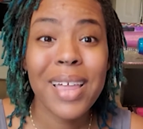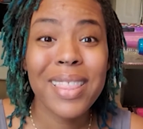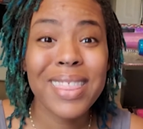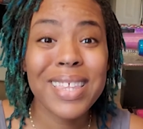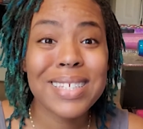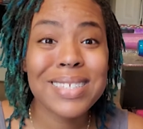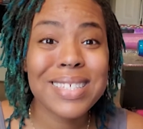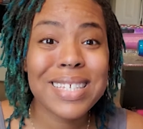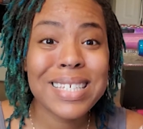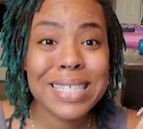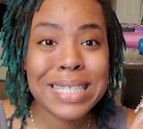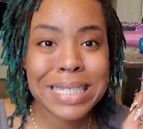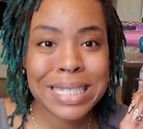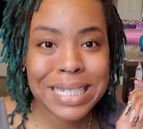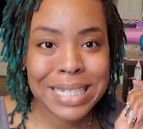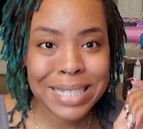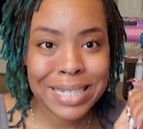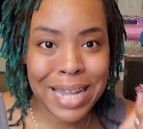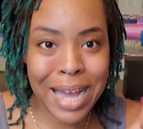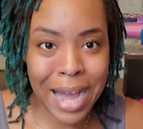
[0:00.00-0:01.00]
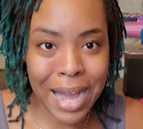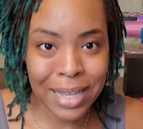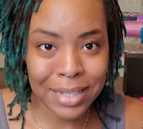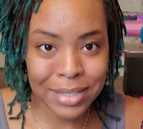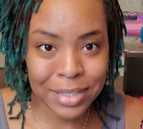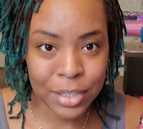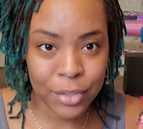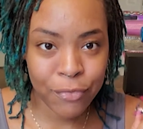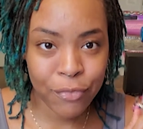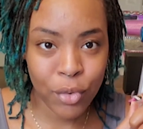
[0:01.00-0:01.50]
This is
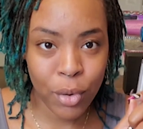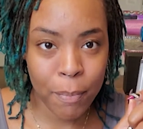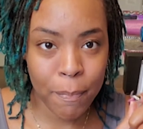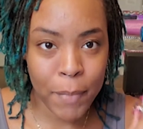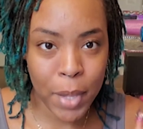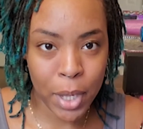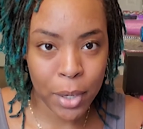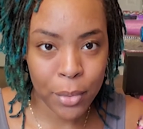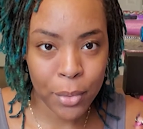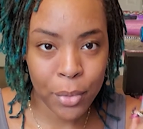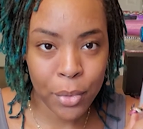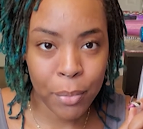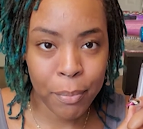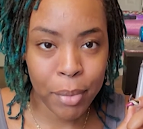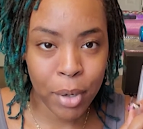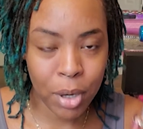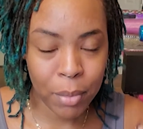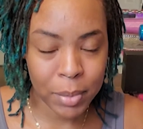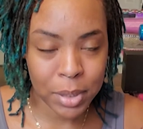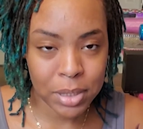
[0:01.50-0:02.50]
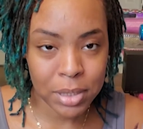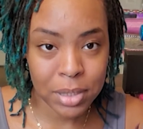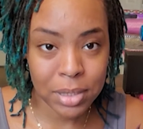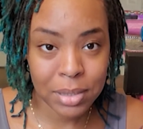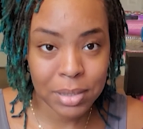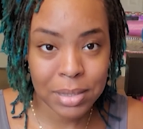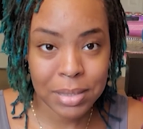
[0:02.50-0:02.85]
not for medical purposes.